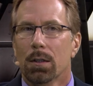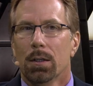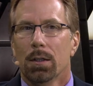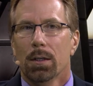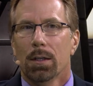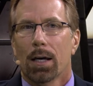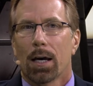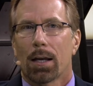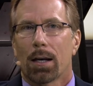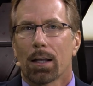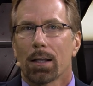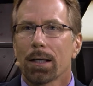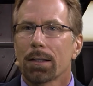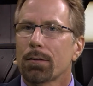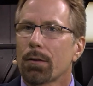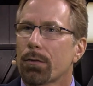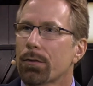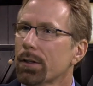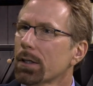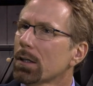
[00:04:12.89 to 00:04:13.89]
Awesome. And I like
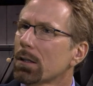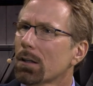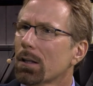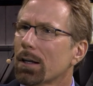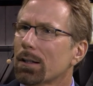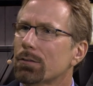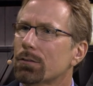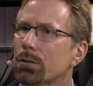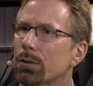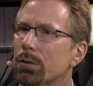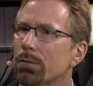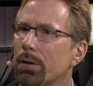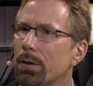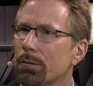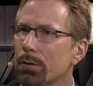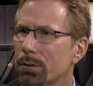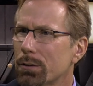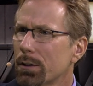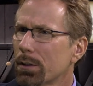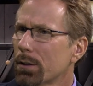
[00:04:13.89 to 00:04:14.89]
the thin clients too. Have you
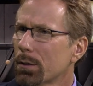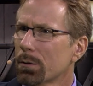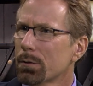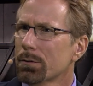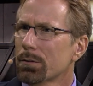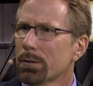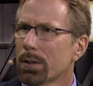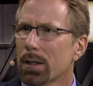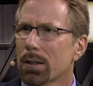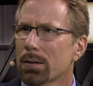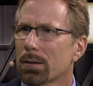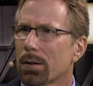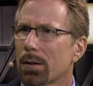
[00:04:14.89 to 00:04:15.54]
ever seen those yet?